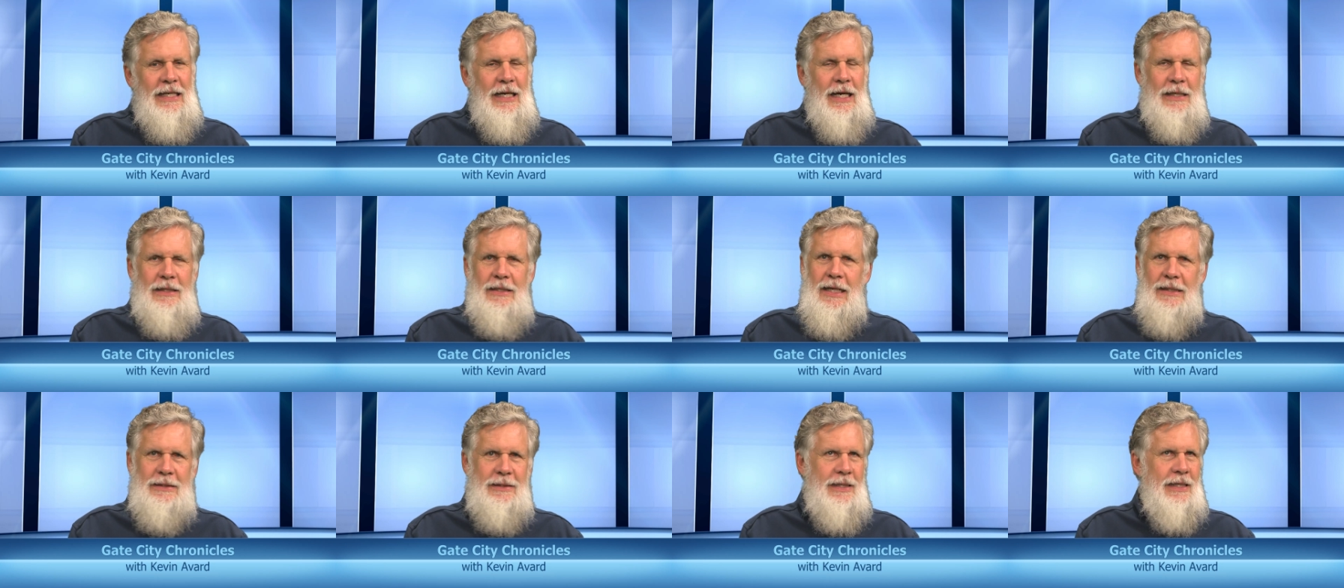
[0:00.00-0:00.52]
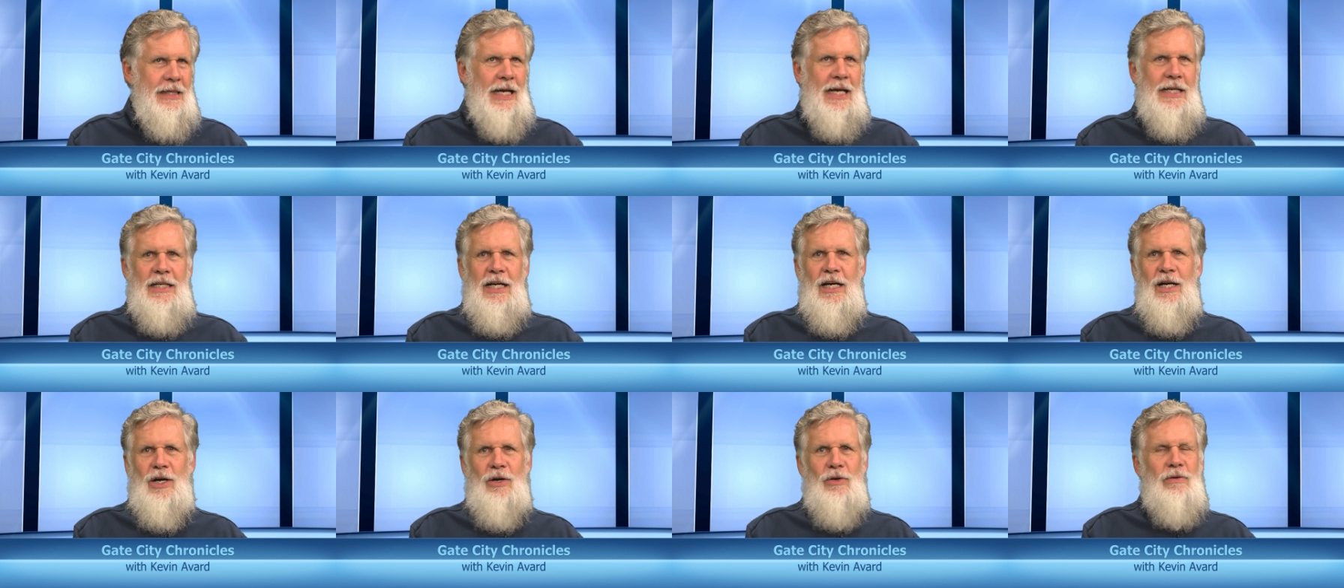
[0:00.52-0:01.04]
And next thing I
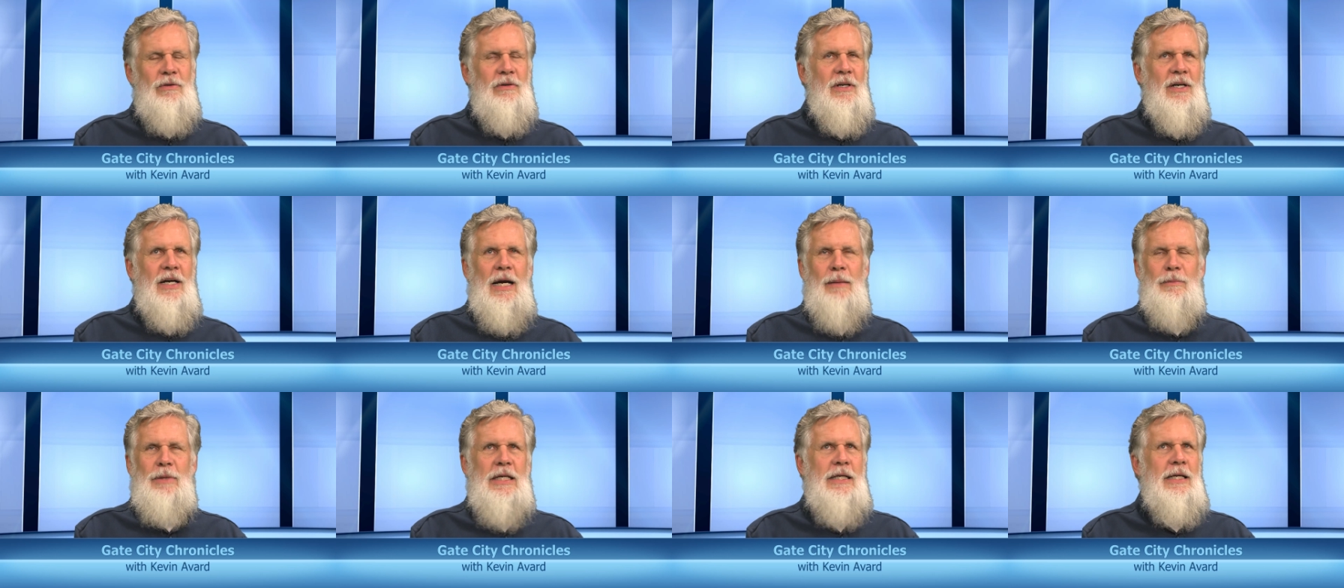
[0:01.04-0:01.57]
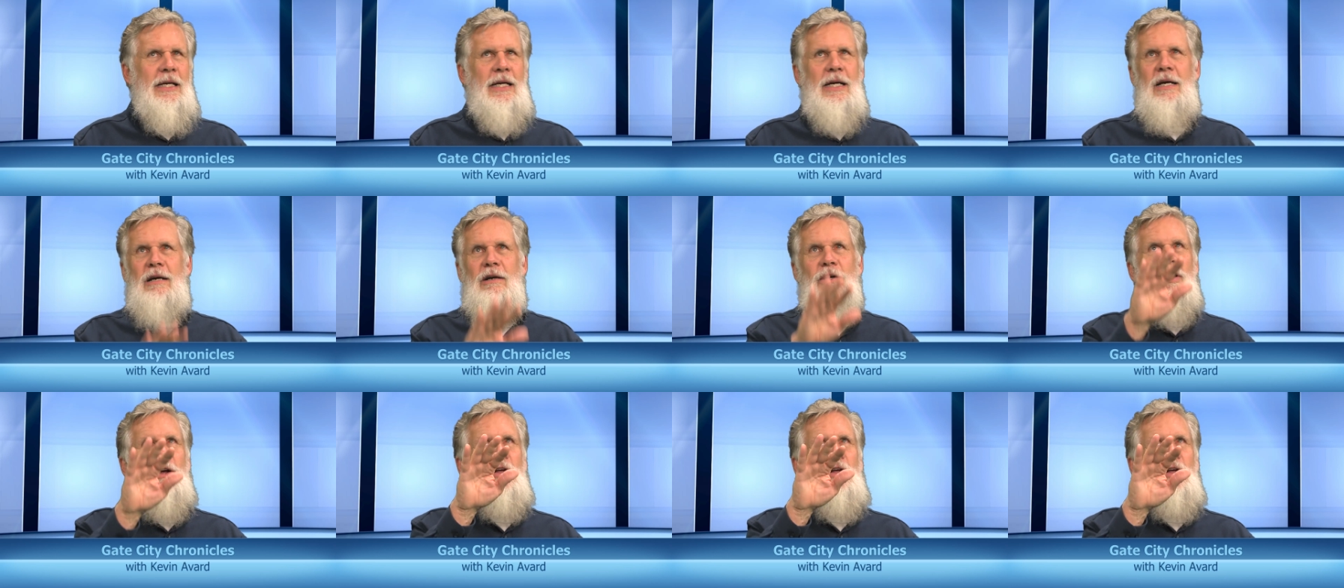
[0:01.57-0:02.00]
know, I'm in the air,